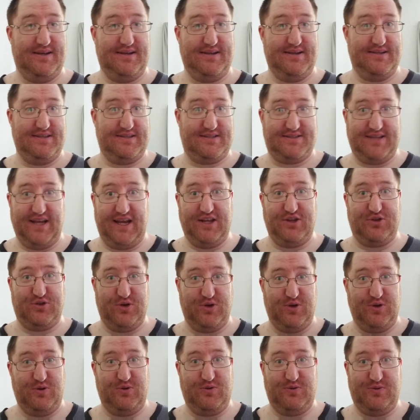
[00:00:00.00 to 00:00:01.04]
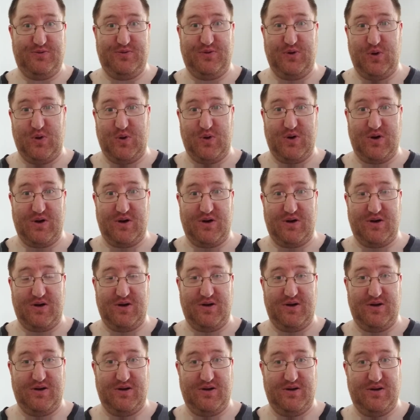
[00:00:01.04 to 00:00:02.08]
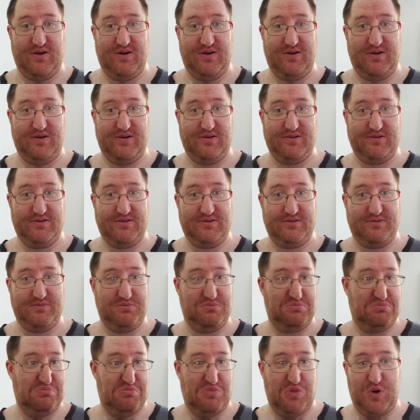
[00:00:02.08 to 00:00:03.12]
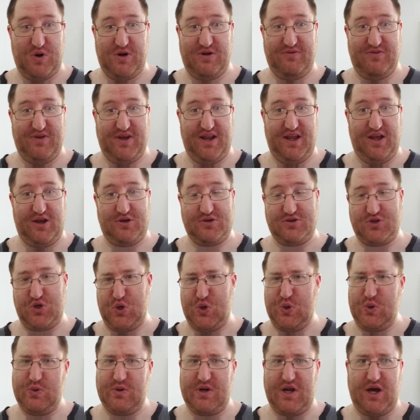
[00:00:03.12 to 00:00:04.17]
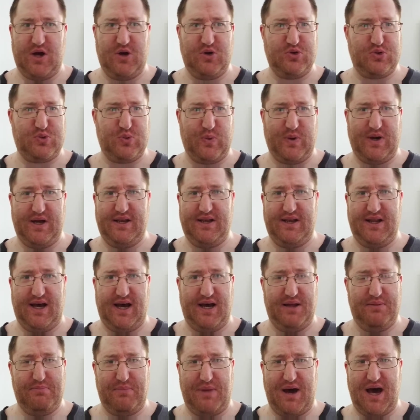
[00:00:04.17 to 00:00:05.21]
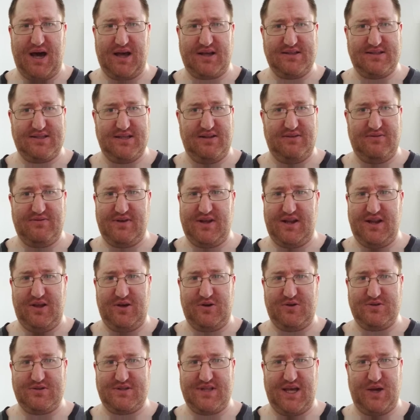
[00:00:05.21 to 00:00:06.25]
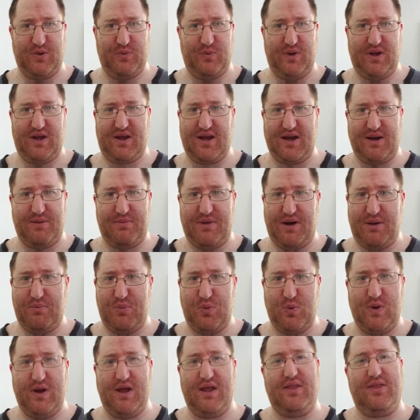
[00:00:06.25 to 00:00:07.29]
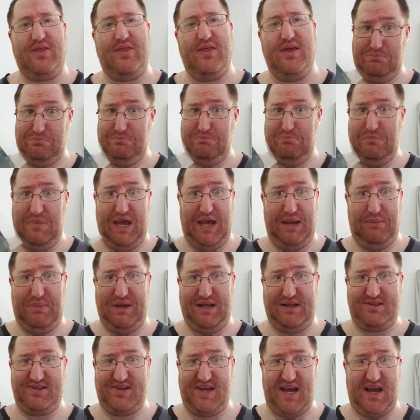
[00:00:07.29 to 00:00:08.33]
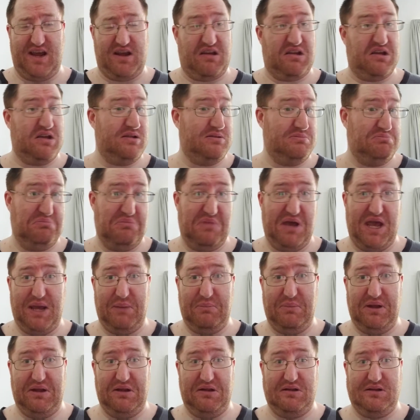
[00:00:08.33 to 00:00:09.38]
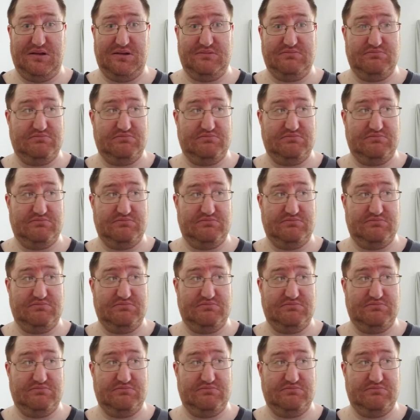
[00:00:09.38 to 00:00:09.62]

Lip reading: Stay tuned for more videos. Who knows what unboxing videos that we come up with? Maybe tech, maybe